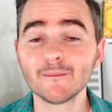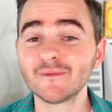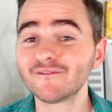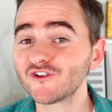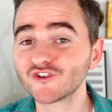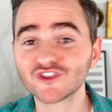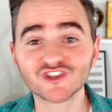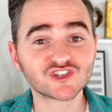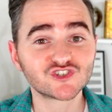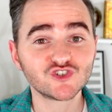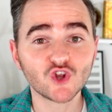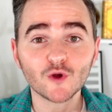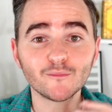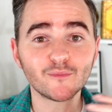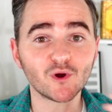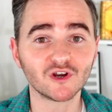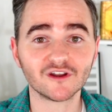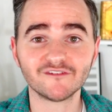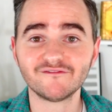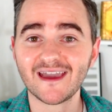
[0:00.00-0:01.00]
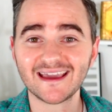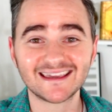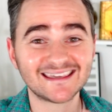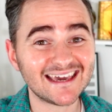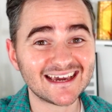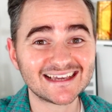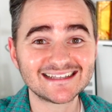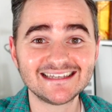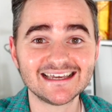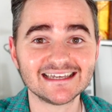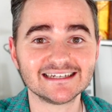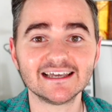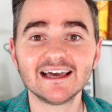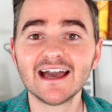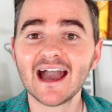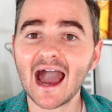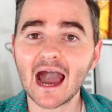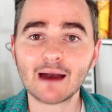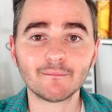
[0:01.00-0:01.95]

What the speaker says: before the snowball effect kicked in